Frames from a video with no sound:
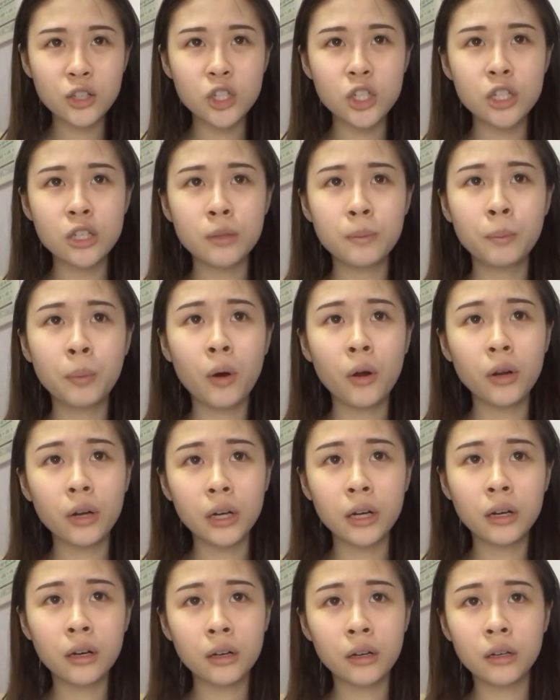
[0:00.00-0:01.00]
she bought
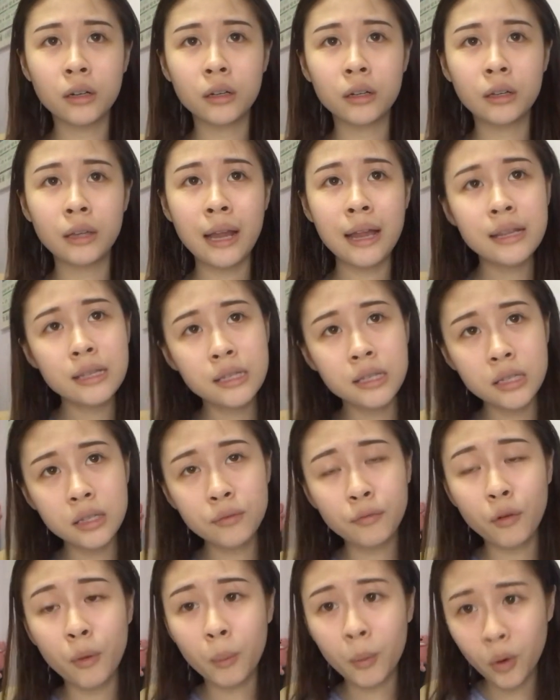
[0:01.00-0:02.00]
her lenses
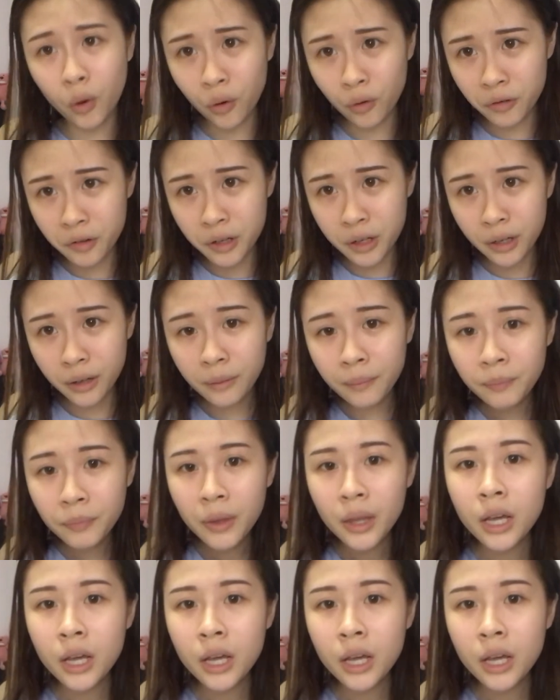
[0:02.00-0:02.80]
from Korea.